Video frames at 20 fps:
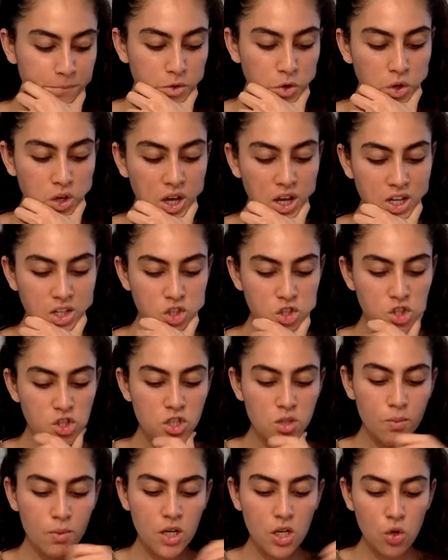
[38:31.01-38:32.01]
Okay, it's just
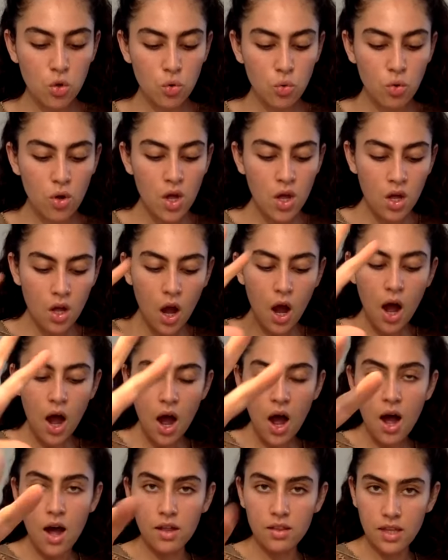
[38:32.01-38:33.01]
somebody who,
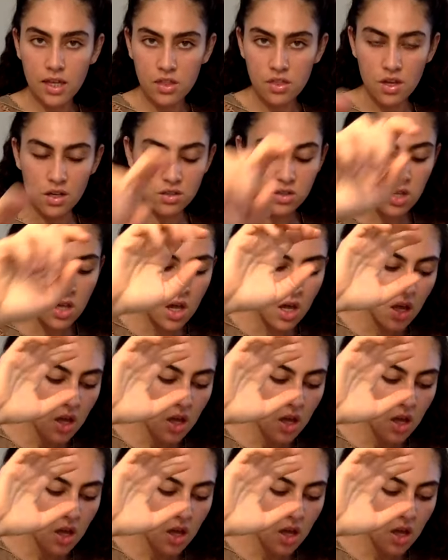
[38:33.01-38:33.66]
like this.